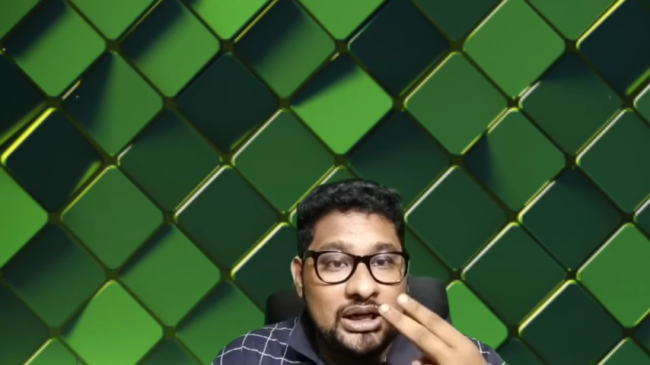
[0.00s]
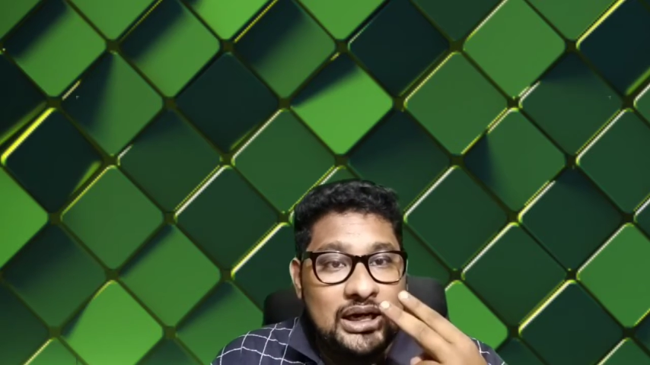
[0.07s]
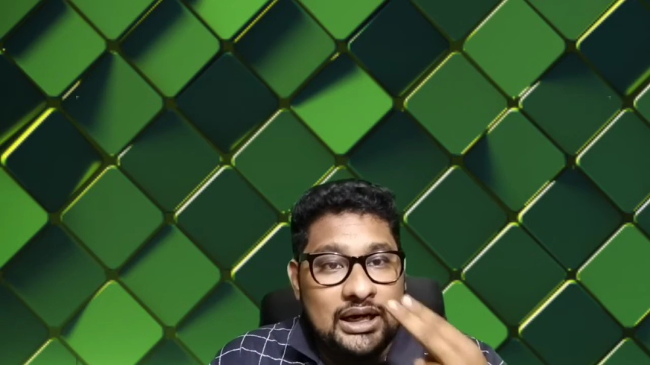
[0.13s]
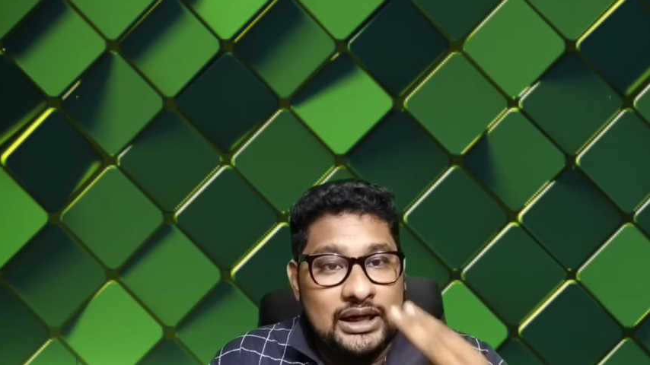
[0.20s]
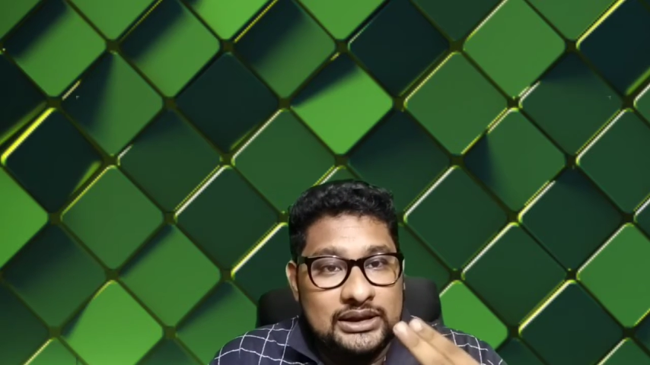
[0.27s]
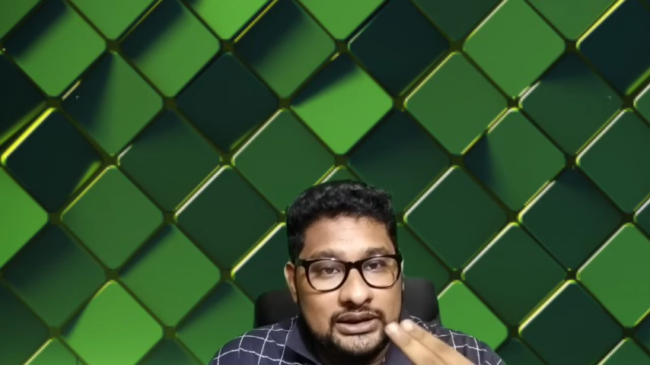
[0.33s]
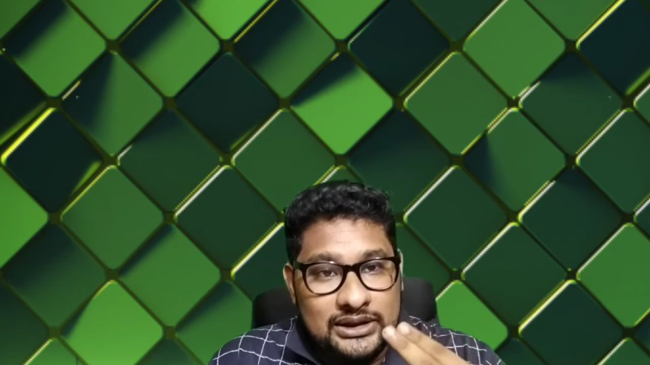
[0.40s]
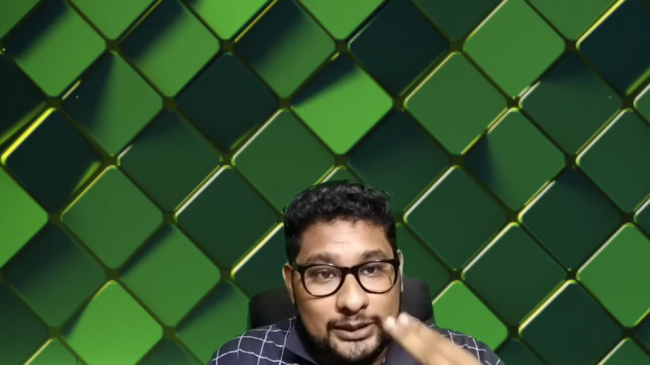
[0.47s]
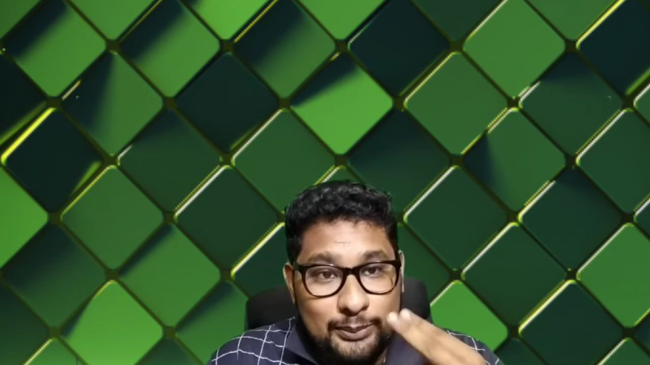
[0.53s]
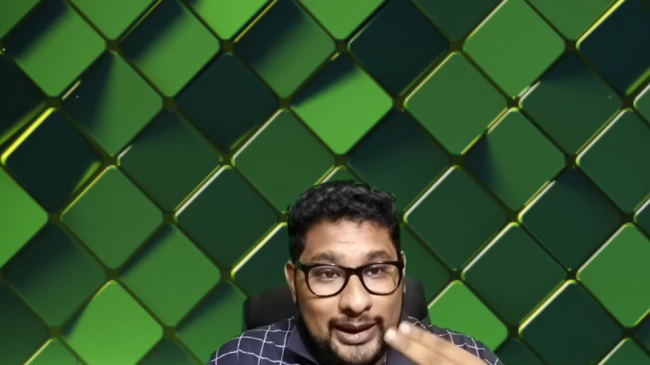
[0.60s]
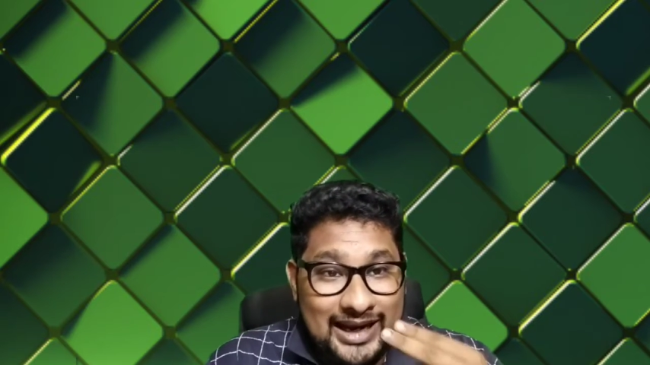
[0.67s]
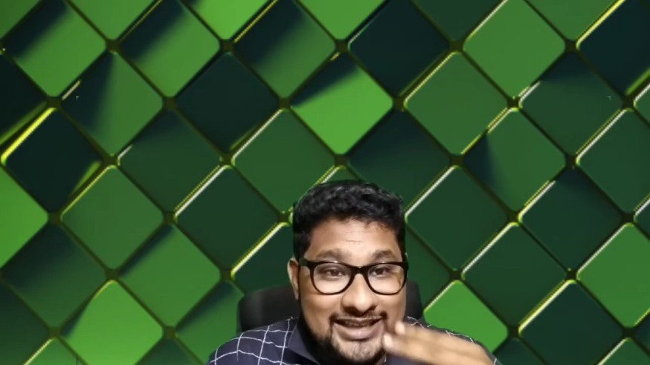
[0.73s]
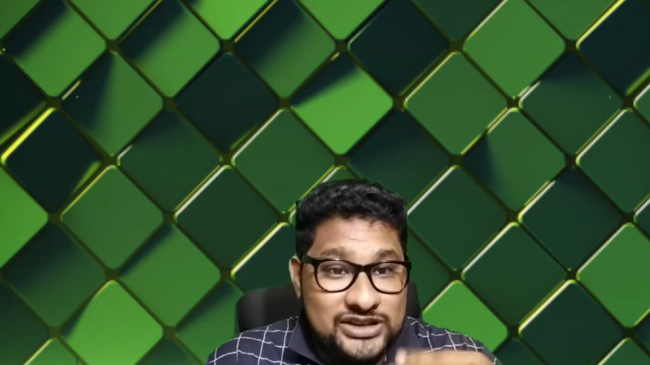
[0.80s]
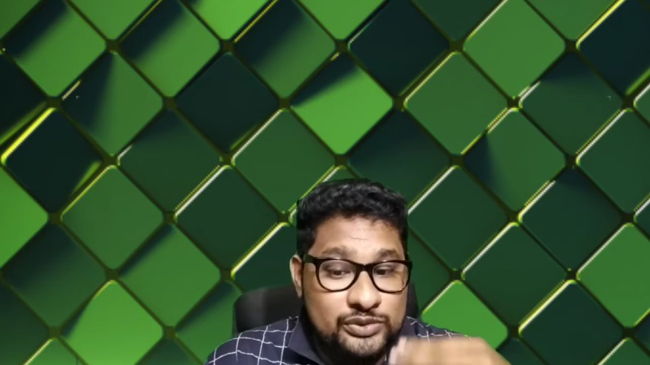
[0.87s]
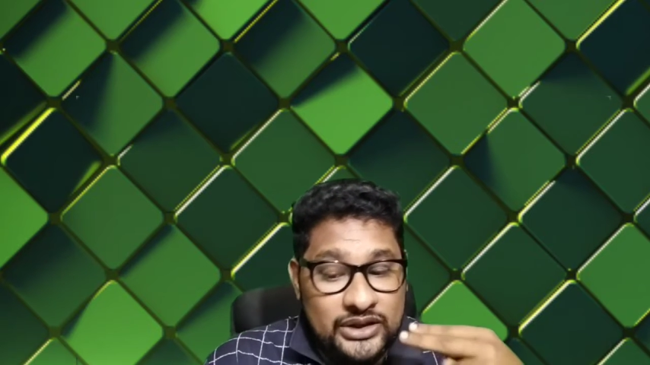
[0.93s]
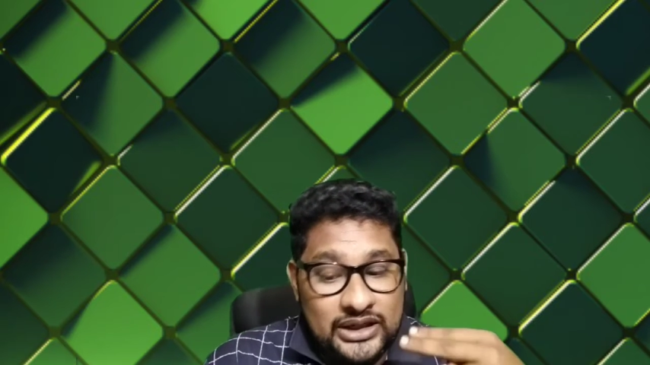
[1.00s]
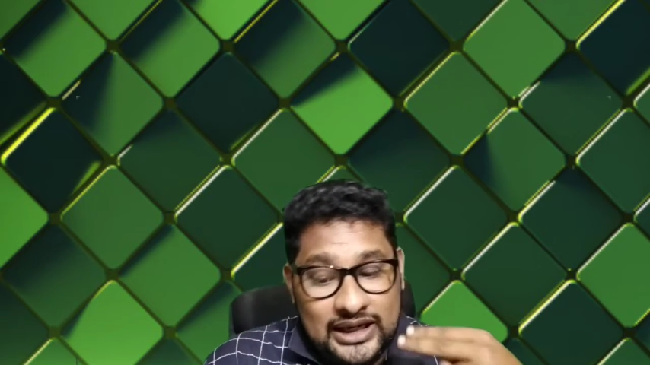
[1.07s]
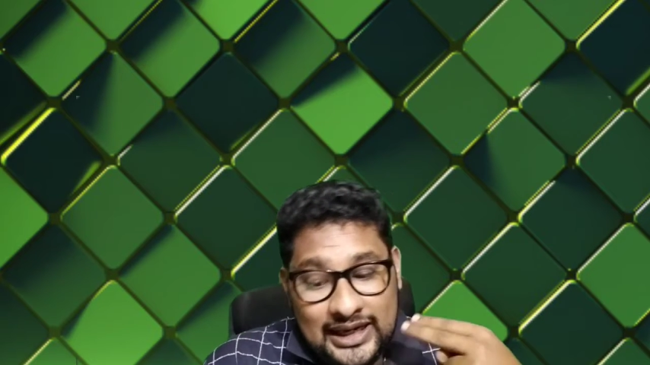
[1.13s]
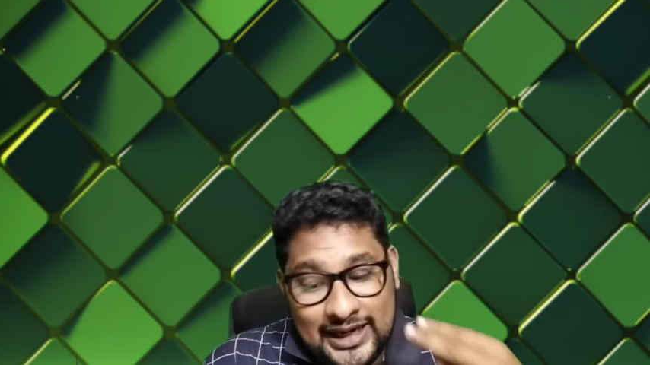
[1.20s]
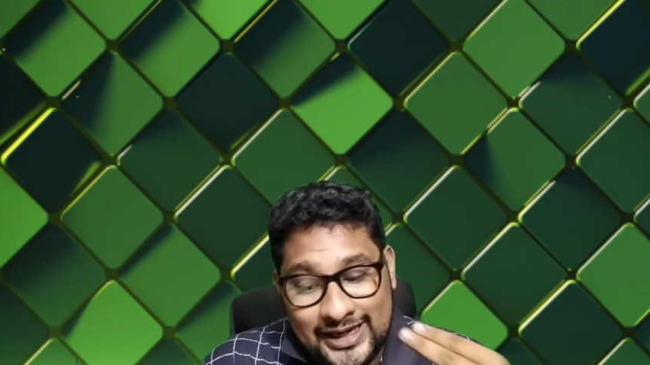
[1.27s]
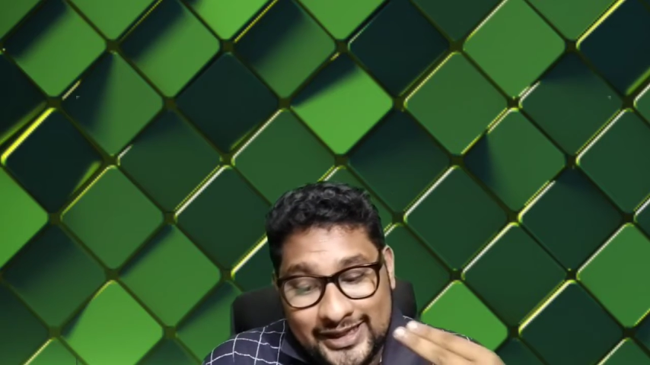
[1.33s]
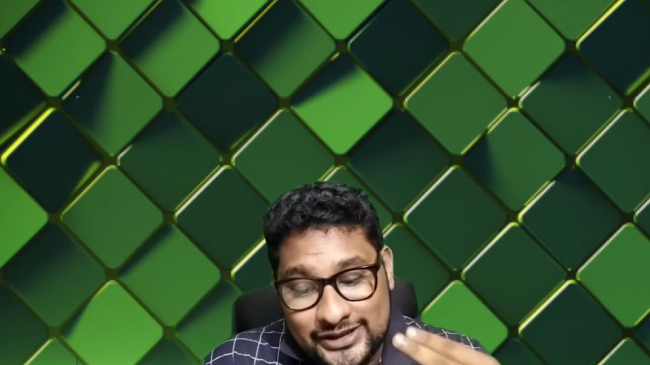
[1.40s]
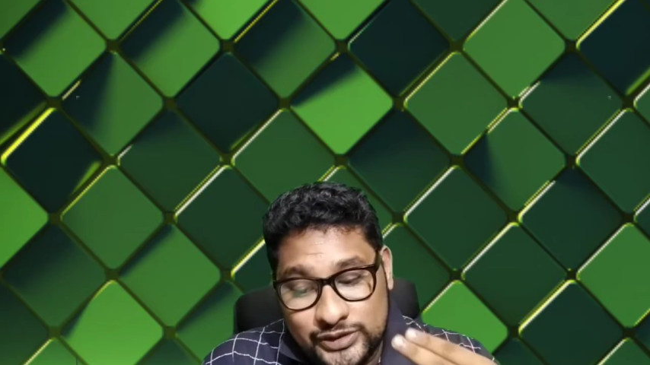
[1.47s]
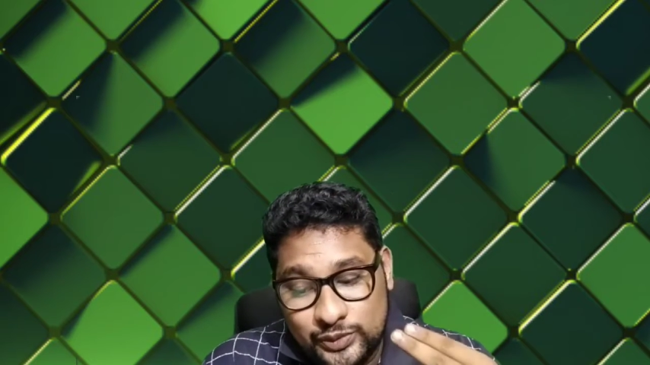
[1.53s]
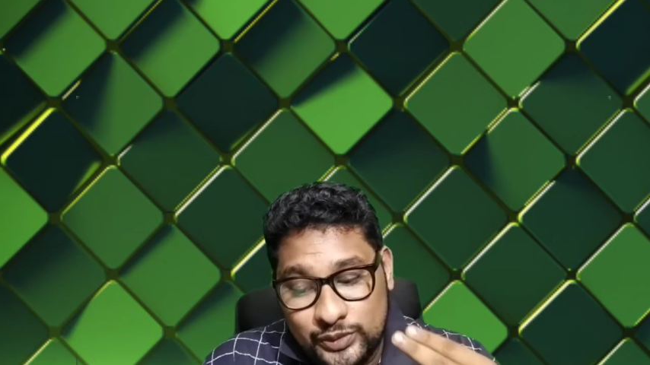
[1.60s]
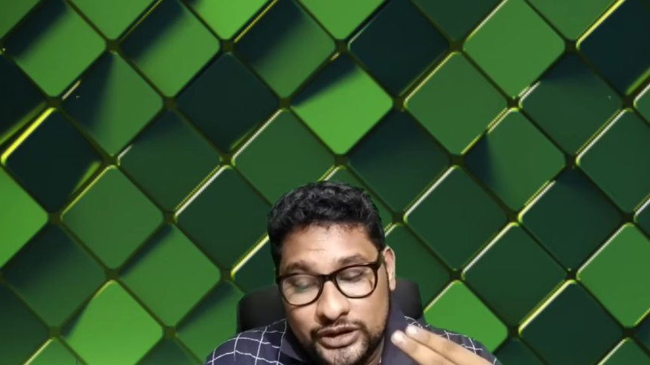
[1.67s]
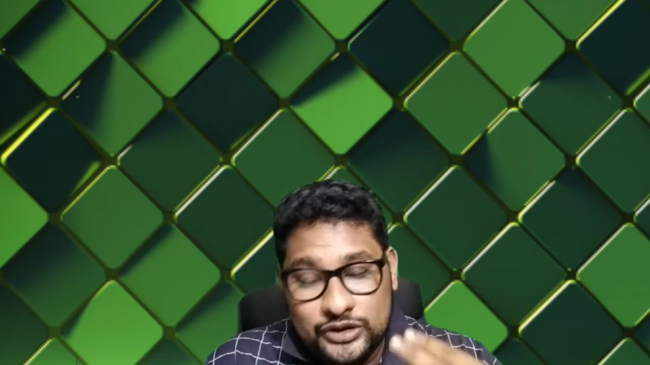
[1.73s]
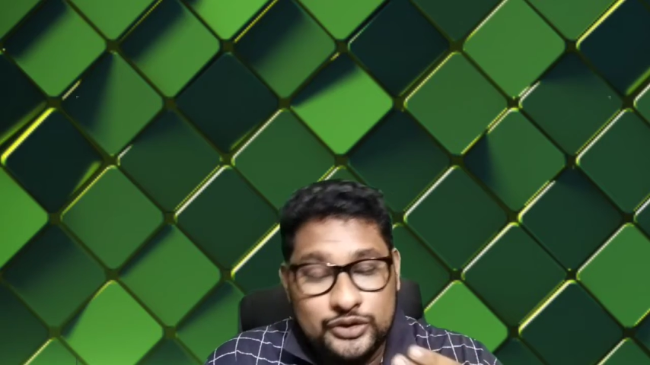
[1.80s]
and Glenn Maxwell as well.